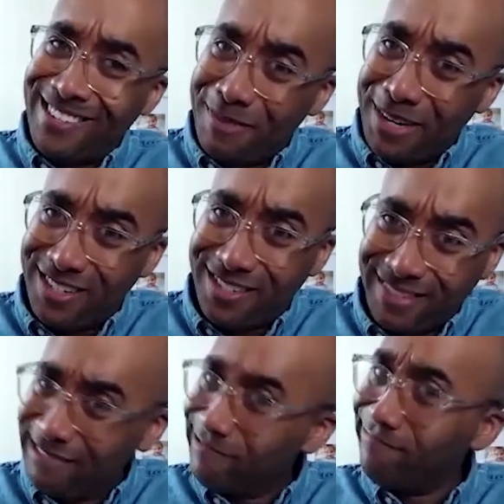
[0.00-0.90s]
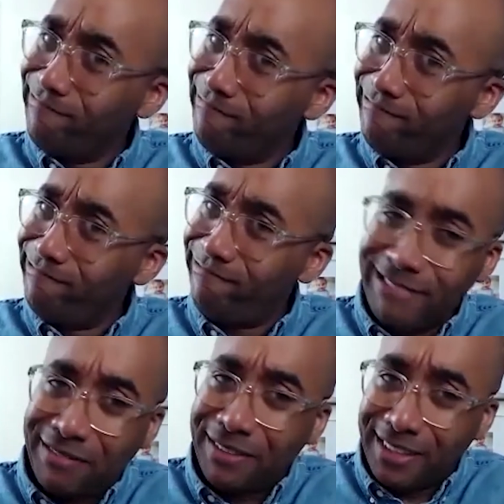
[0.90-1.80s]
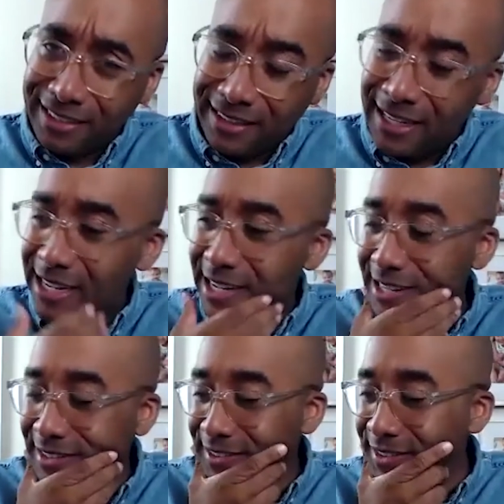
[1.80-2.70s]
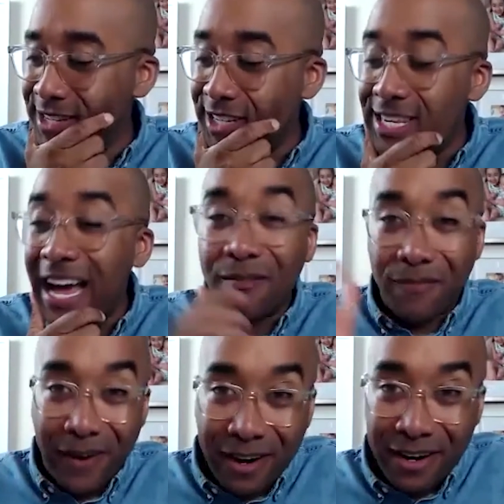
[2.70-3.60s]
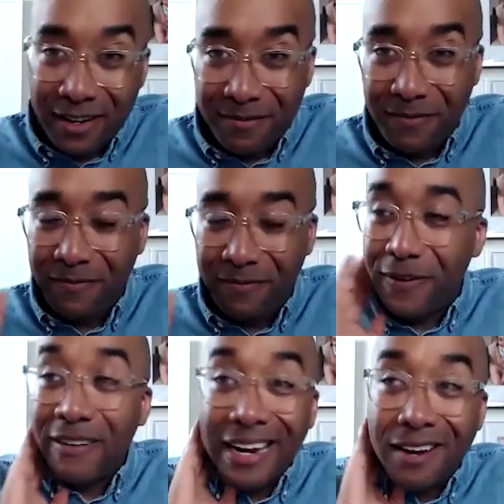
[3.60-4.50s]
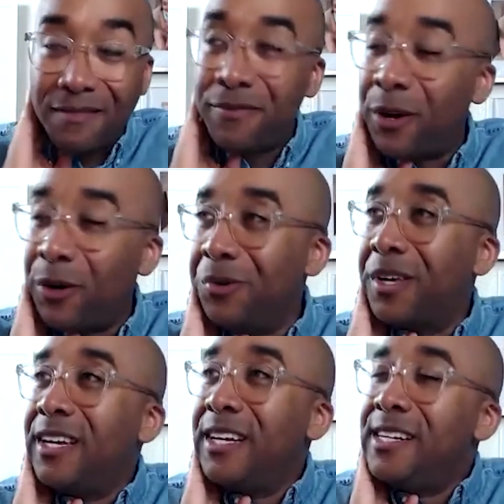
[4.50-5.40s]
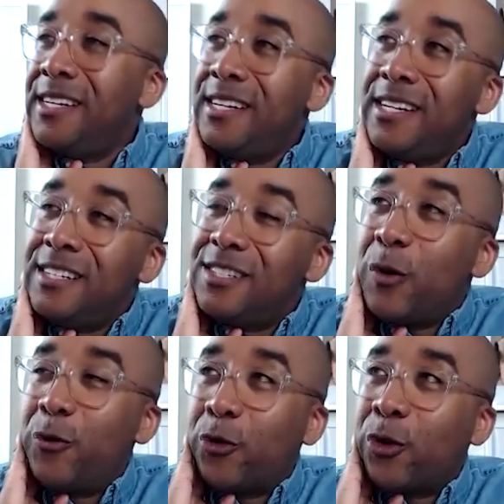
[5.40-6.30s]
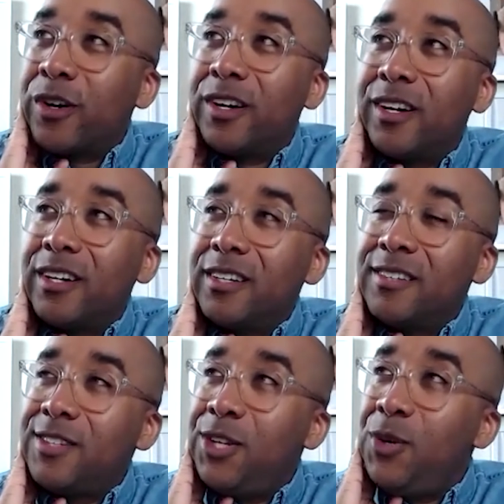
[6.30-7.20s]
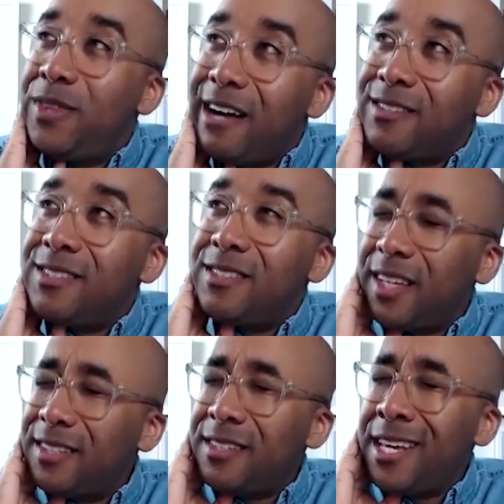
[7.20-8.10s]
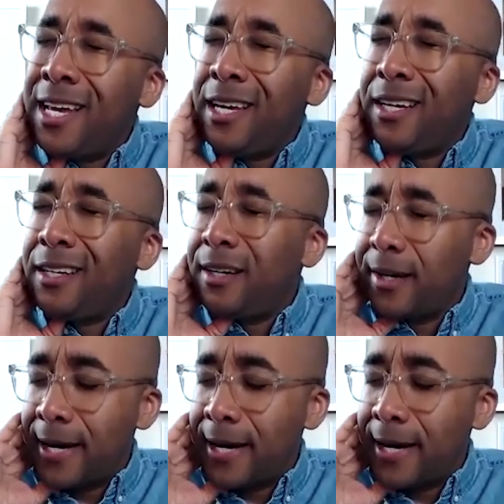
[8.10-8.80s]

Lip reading: much. Like, not really. It's not very in vogue. So for 2016